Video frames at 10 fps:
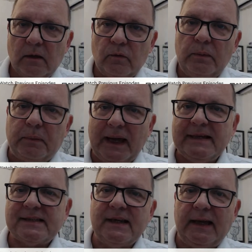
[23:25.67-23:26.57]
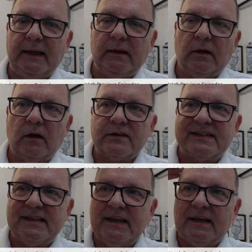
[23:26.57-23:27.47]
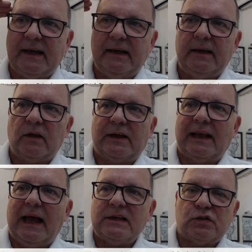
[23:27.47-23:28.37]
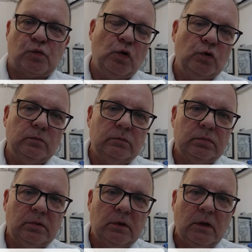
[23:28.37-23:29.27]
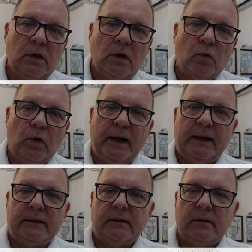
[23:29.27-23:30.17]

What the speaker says: Replacing a ceiling in a classroom with